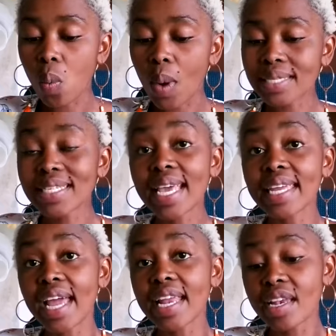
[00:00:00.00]
what
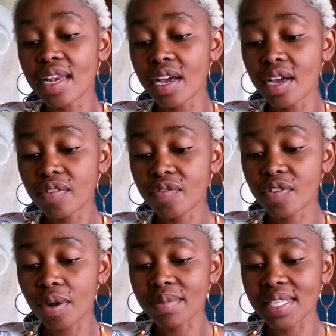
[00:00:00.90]
can I learn
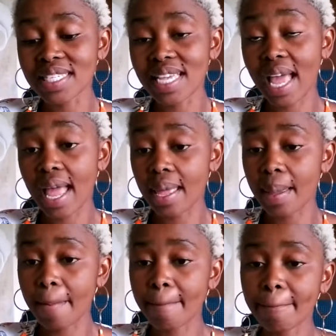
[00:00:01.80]
from this guy?
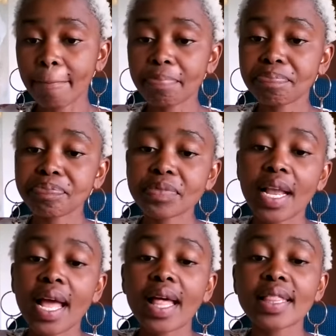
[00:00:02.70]

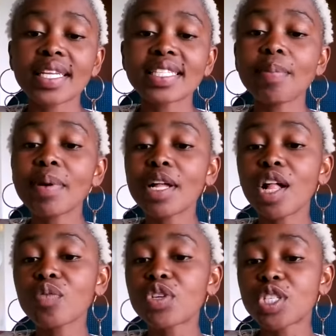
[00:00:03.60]
The
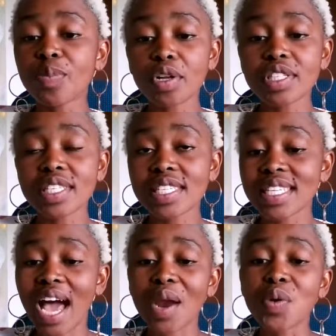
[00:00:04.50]
typical
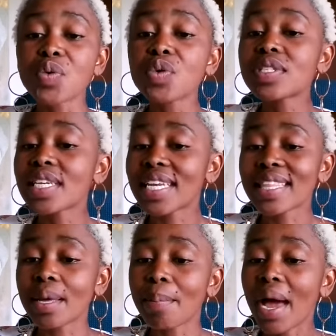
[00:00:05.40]
responses are rooted
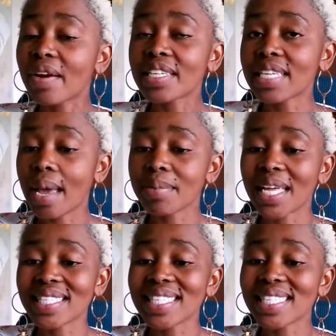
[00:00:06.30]
in the paradigm
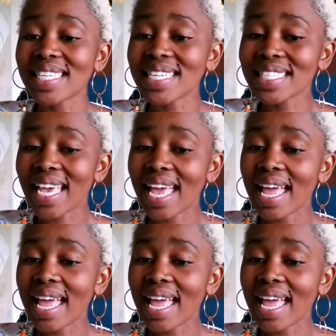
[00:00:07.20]
that sees